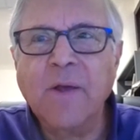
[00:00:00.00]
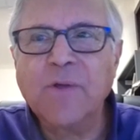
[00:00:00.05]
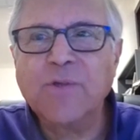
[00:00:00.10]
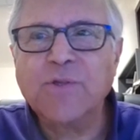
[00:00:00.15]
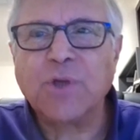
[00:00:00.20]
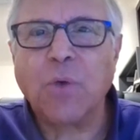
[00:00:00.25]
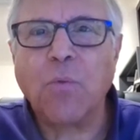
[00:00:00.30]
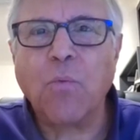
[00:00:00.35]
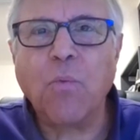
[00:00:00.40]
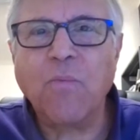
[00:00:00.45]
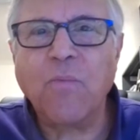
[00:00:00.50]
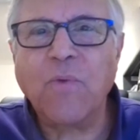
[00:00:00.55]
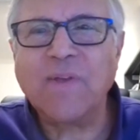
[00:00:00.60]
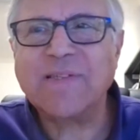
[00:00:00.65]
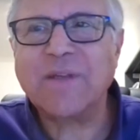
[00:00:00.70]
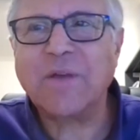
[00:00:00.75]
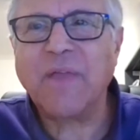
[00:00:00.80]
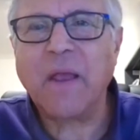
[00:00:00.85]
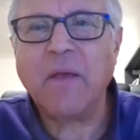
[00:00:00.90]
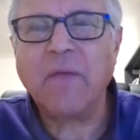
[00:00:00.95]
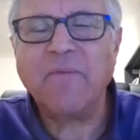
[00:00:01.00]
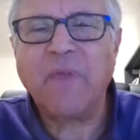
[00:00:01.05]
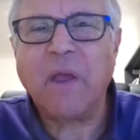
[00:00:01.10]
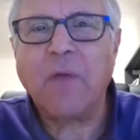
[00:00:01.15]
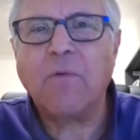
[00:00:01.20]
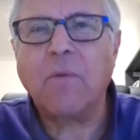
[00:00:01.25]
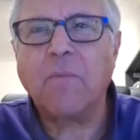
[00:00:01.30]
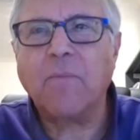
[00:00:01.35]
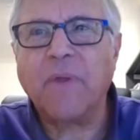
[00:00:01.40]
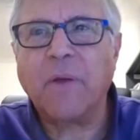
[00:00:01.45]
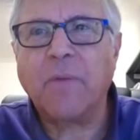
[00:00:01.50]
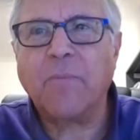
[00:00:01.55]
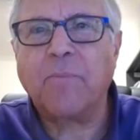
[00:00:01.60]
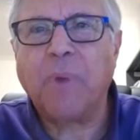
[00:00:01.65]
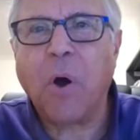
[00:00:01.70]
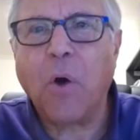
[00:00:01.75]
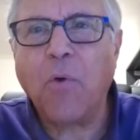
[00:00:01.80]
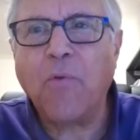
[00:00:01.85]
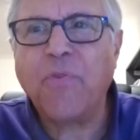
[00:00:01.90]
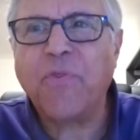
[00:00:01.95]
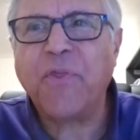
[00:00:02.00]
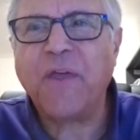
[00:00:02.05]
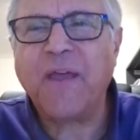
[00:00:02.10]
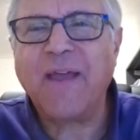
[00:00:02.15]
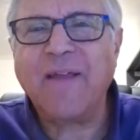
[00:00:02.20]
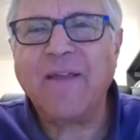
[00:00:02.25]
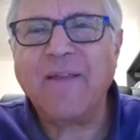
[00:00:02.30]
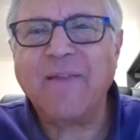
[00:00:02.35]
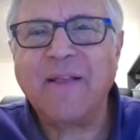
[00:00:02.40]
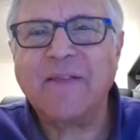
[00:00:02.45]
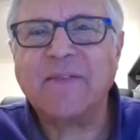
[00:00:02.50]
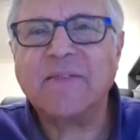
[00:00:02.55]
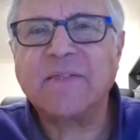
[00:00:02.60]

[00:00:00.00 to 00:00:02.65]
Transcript: So, so they, they're they're both in this